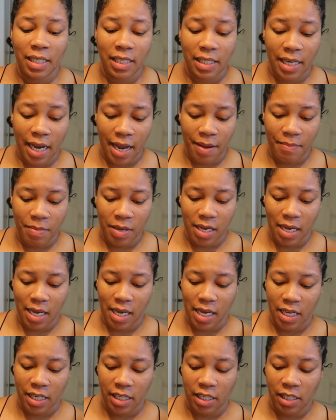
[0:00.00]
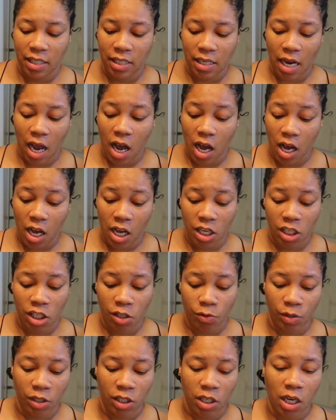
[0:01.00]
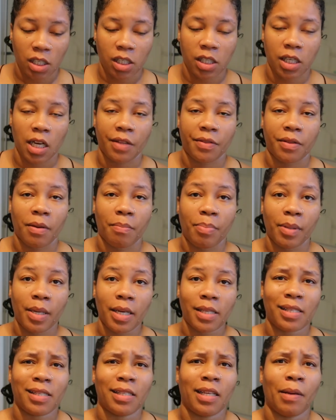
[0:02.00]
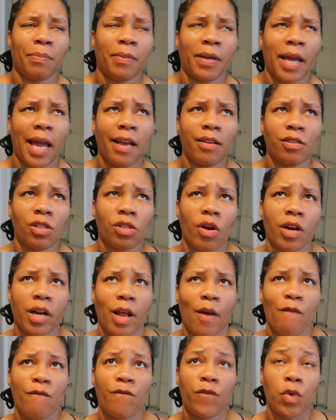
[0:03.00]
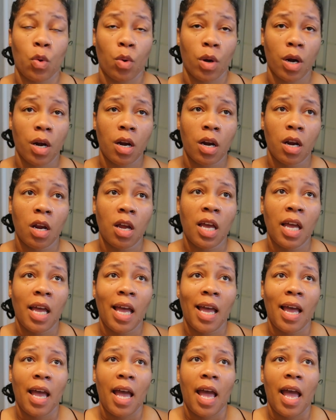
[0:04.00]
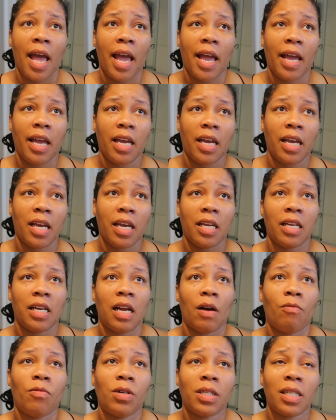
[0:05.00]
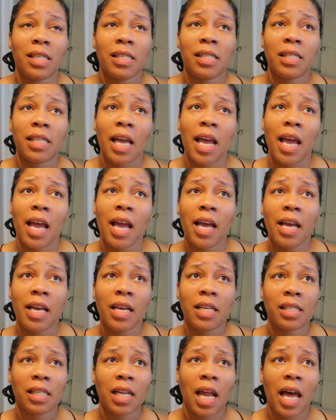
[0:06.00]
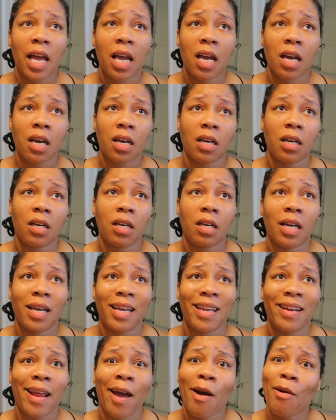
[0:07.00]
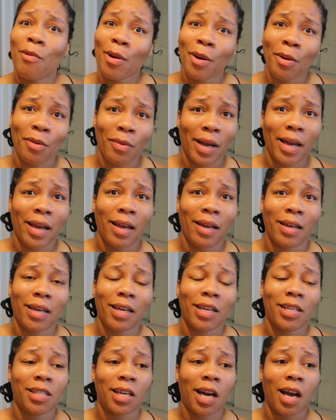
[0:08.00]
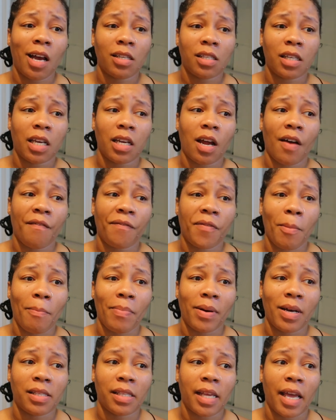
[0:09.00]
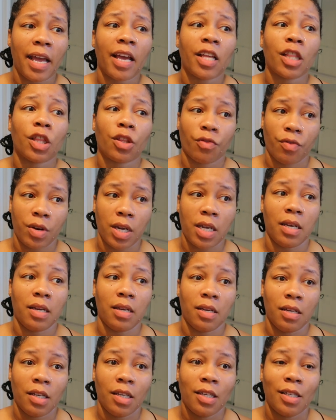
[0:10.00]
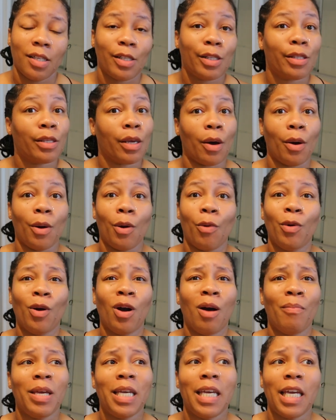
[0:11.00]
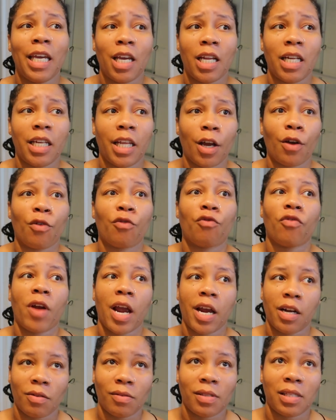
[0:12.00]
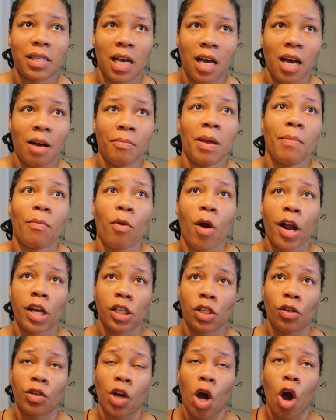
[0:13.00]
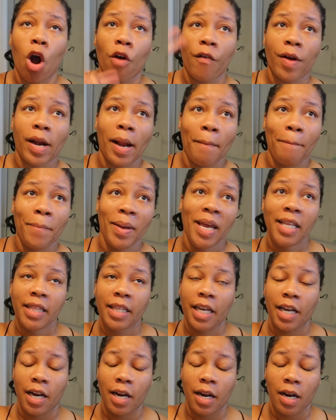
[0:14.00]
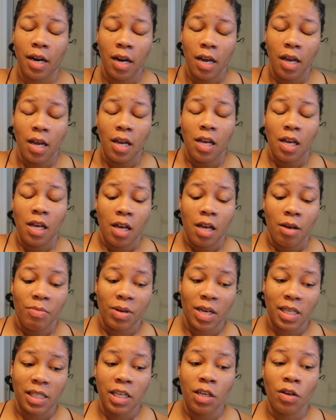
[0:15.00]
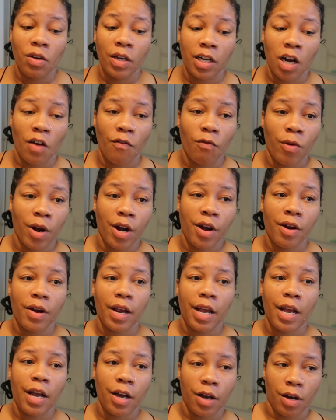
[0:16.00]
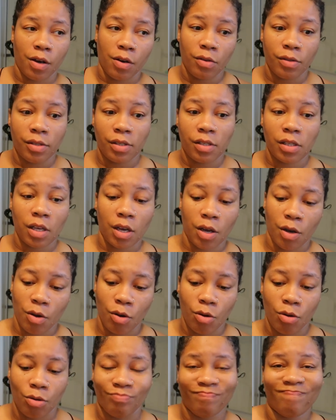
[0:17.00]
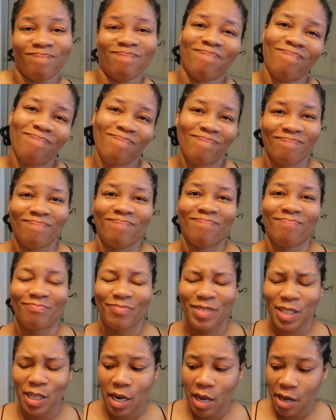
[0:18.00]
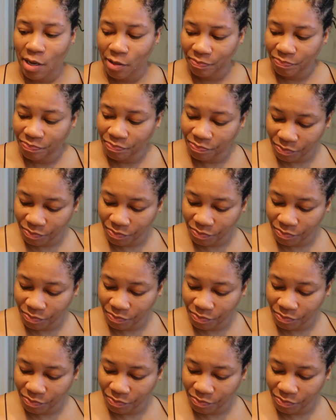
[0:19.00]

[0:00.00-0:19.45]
and Jamie and Josh. Well, Josh got the bus because the game started at four, and I want to say it's like an hour away, and Josh get off the bus at three. So we're gonna be getting there right on time, and Mark is gonna already be there because he gonna get off work and go. So, you know,